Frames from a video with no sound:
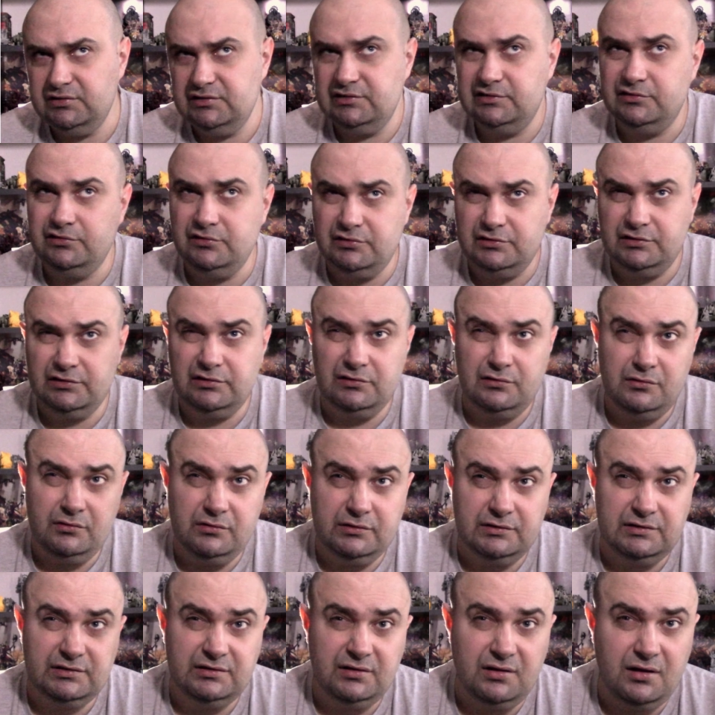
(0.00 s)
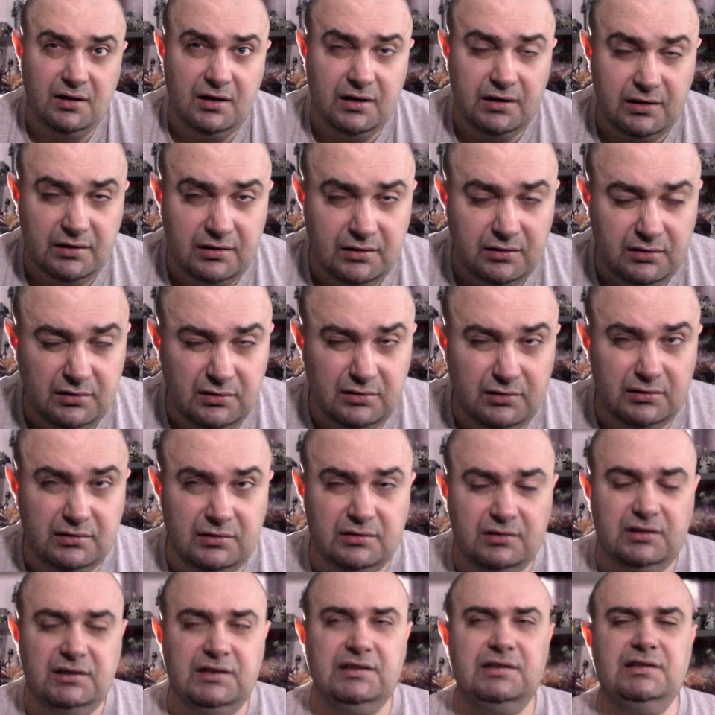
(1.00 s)
The Sorcerer looks like
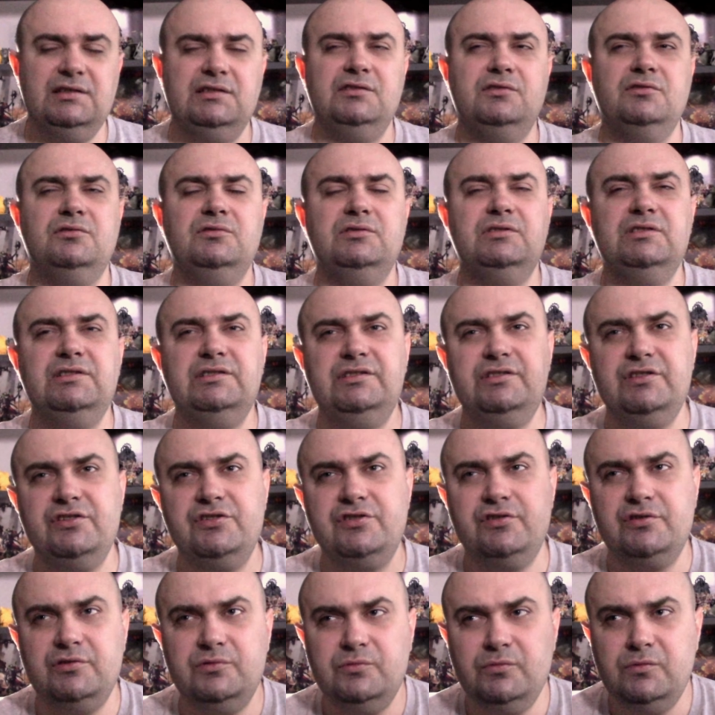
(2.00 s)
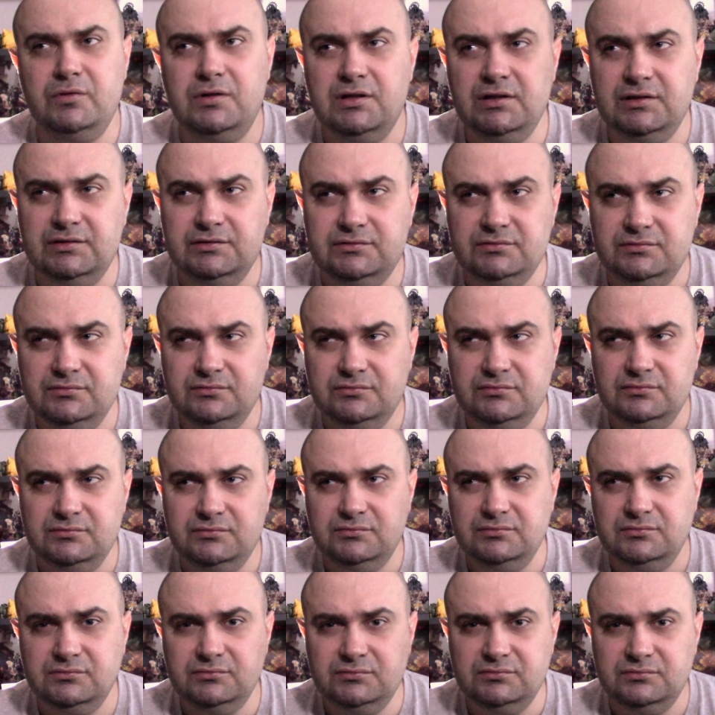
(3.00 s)
like an old edition one.
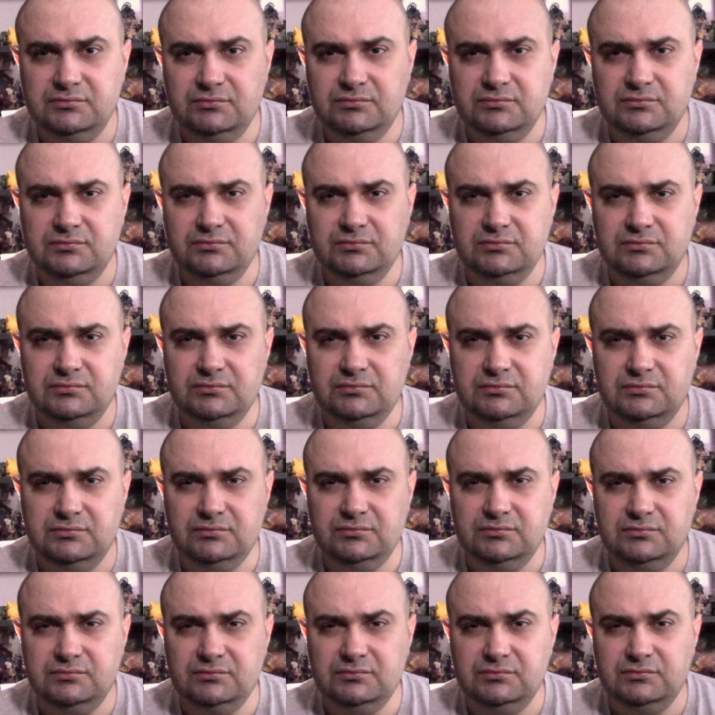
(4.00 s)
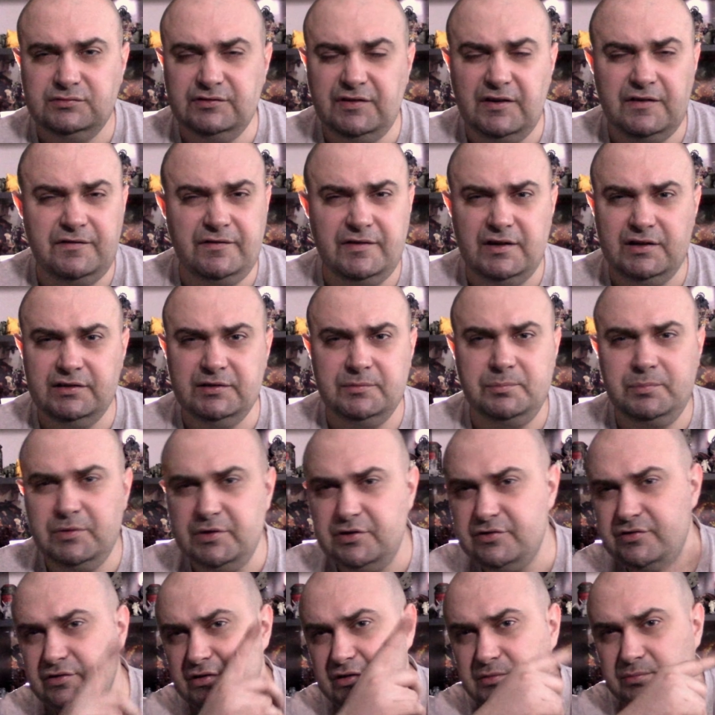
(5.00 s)
Mm, if I find a
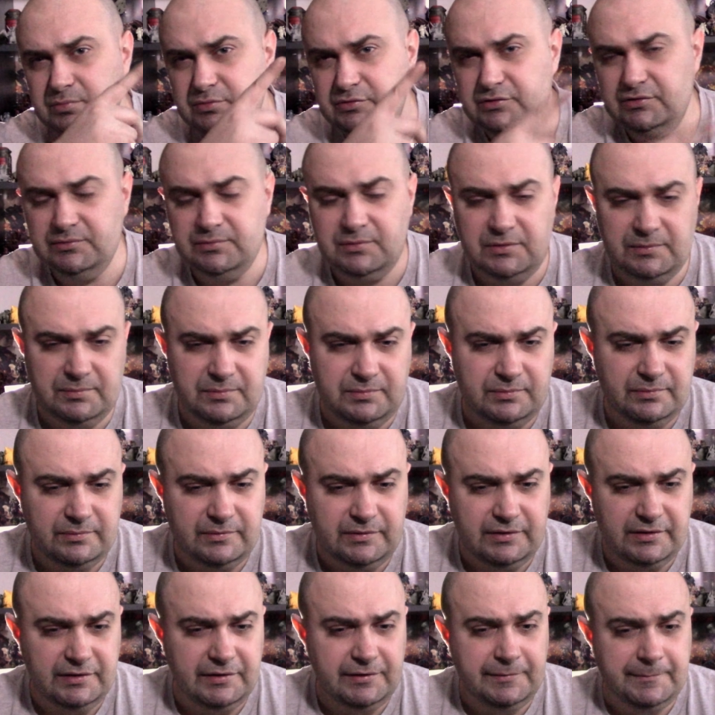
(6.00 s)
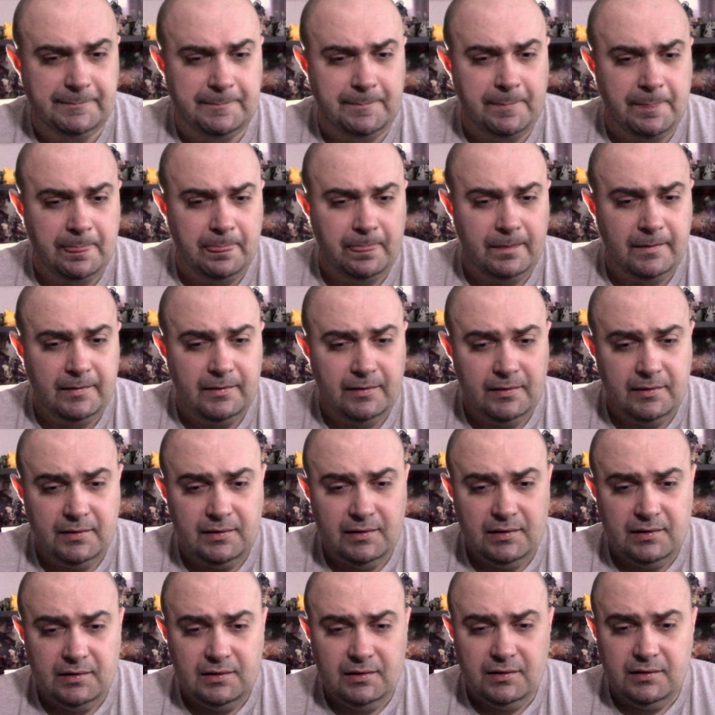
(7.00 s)
picture, I'll put him up there.
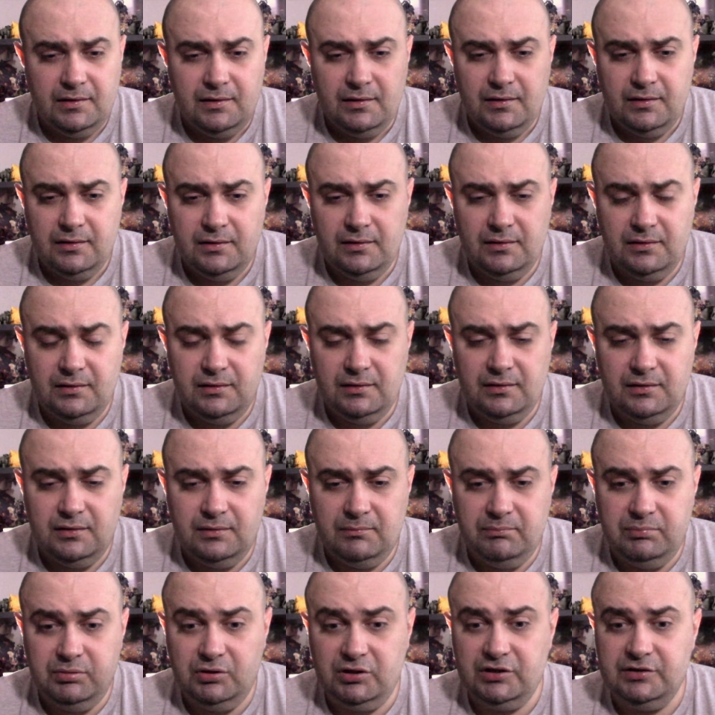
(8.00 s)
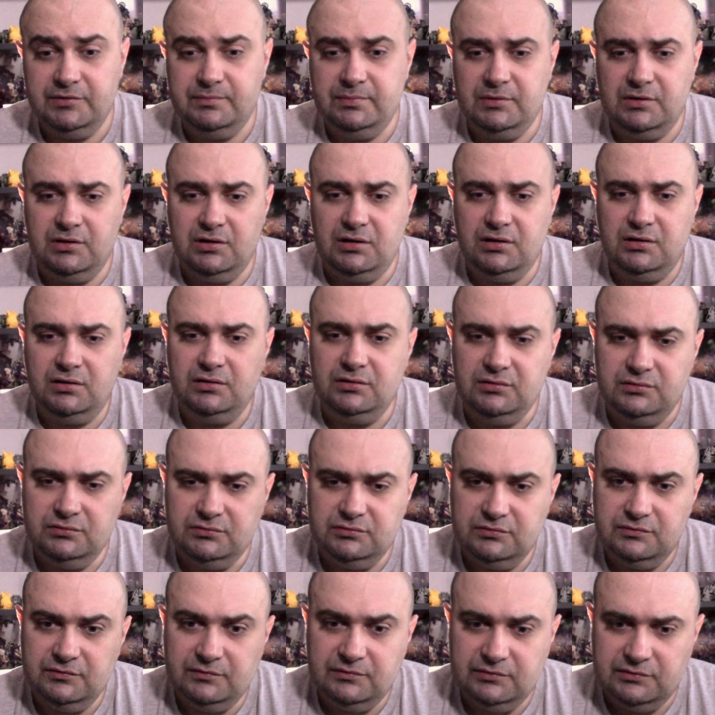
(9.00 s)
Uh, Blood Bowl
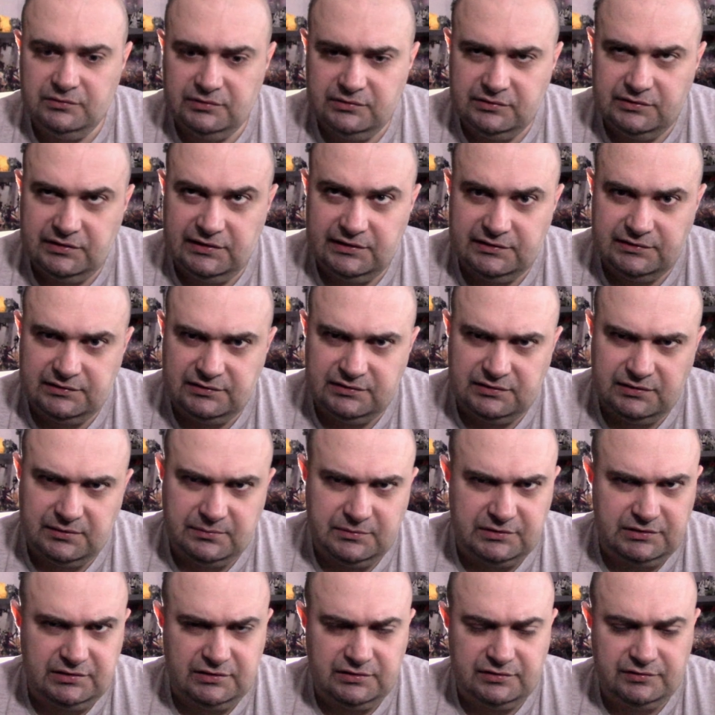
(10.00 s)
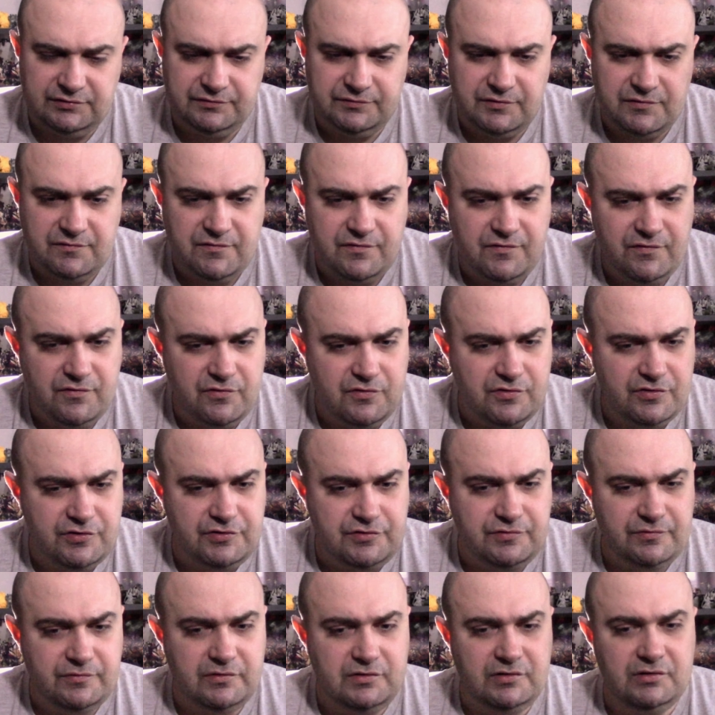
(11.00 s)
has some, I think it's from
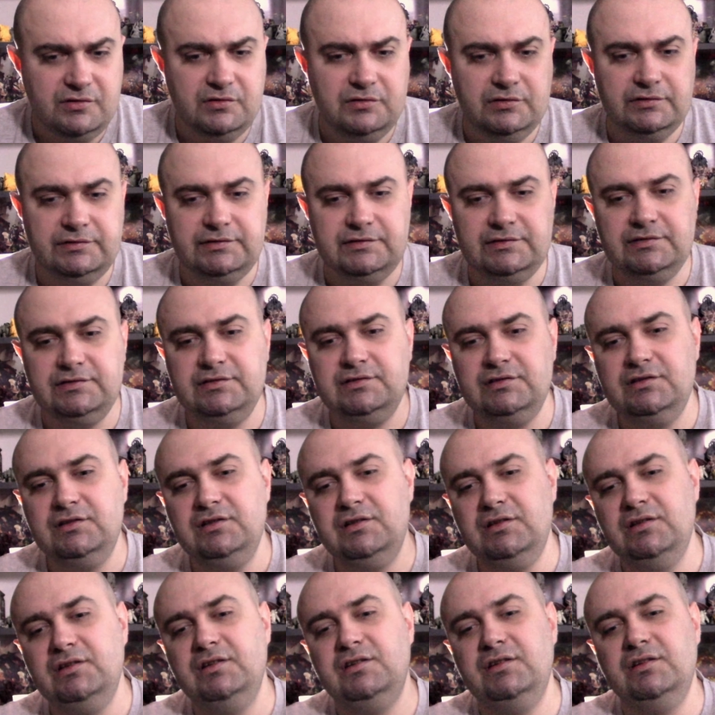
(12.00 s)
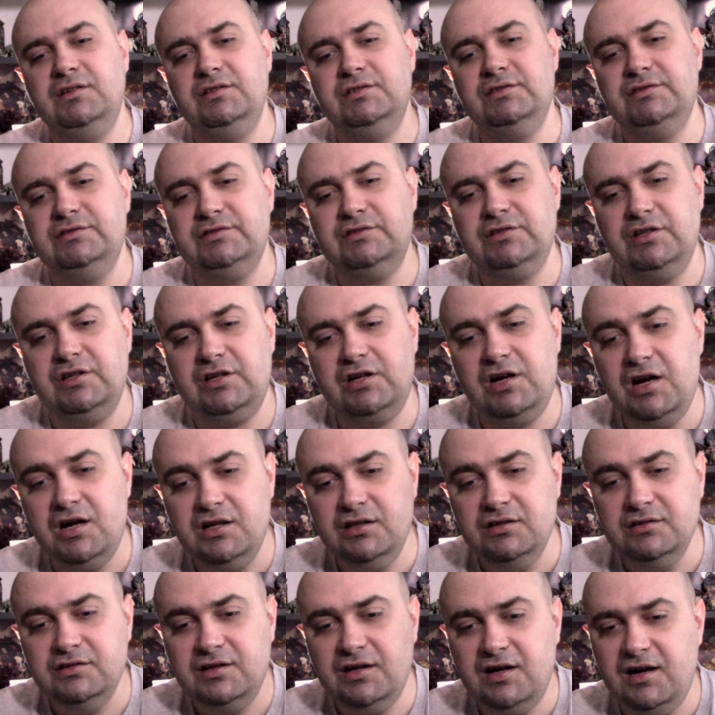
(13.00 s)
Forge World,
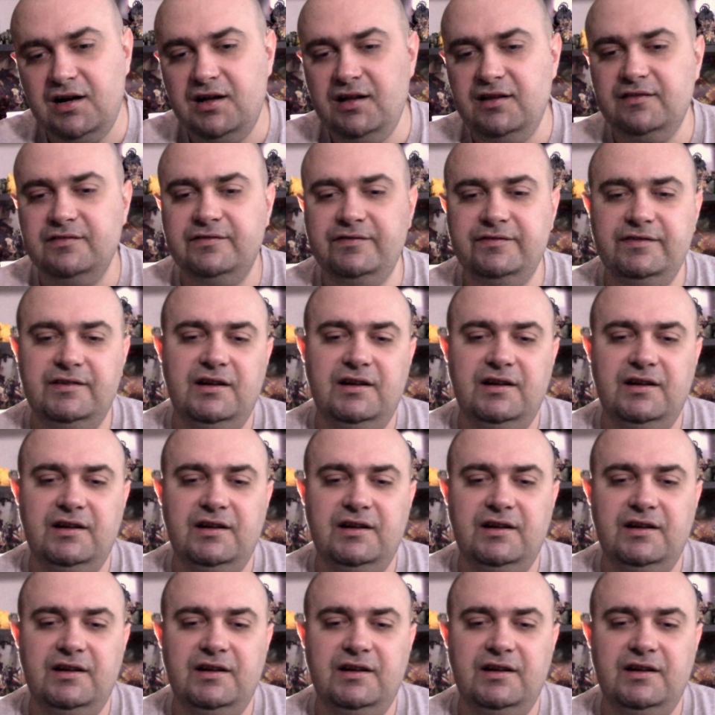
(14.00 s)
Skrull Half